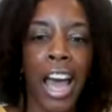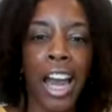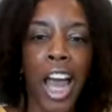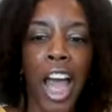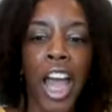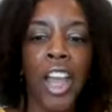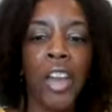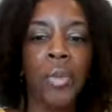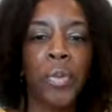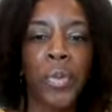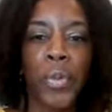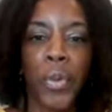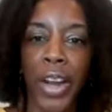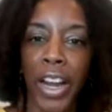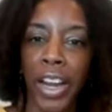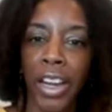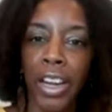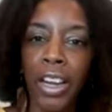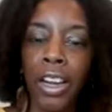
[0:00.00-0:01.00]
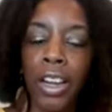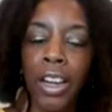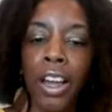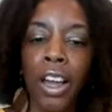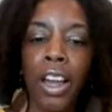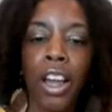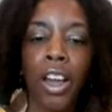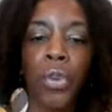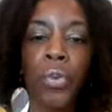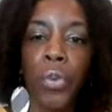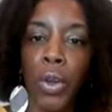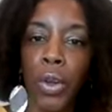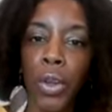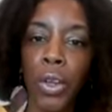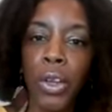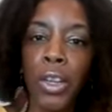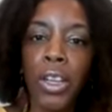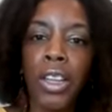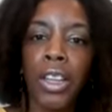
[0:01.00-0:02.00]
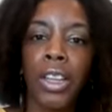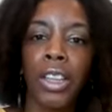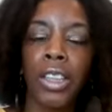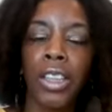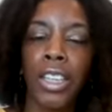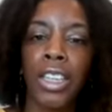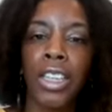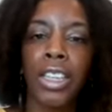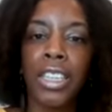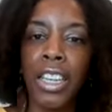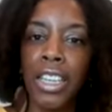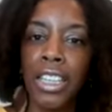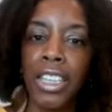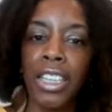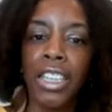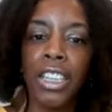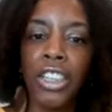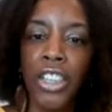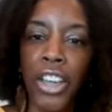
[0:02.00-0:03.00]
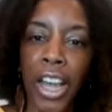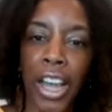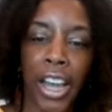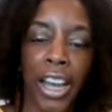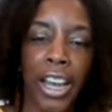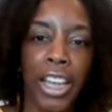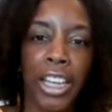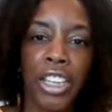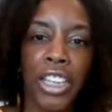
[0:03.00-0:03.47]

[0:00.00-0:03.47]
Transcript: I am ready for this season to change.